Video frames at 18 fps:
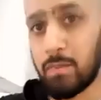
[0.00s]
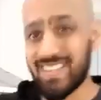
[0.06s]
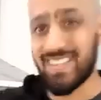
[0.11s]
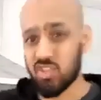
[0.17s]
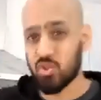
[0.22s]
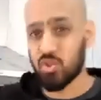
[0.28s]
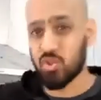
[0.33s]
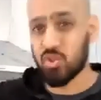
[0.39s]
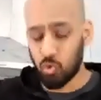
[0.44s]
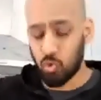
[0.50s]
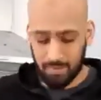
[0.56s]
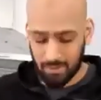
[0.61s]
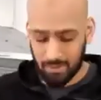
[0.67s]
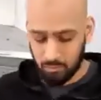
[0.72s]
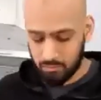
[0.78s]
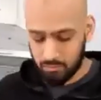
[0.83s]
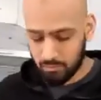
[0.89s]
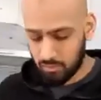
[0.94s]
a small
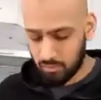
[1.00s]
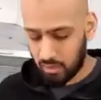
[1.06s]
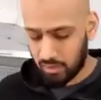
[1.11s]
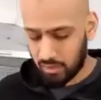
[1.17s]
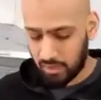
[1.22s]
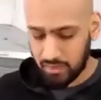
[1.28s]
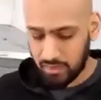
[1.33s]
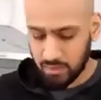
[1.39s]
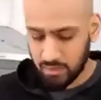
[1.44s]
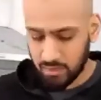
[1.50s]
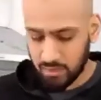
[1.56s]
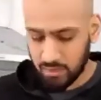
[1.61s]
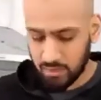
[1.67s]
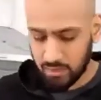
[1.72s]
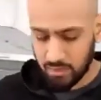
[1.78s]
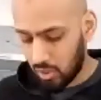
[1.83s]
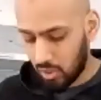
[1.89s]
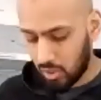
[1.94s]
amount, okay?
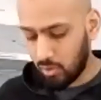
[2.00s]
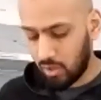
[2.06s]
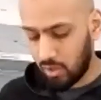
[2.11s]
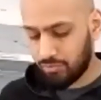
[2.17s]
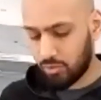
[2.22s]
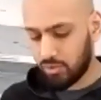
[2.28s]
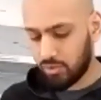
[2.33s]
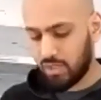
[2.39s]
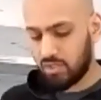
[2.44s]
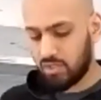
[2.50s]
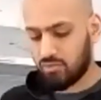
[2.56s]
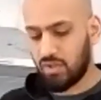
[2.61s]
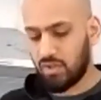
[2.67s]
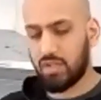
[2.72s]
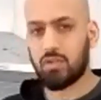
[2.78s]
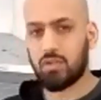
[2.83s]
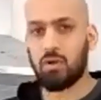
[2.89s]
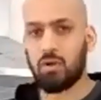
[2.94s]
So, I've got these
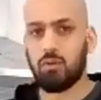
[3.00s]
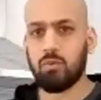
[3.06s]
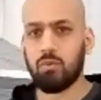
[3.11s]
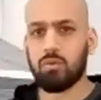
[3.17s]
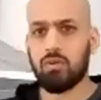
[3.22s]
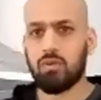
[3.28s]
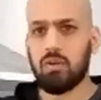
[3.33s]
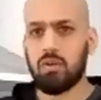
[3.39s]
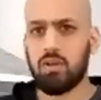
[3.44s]
really cool,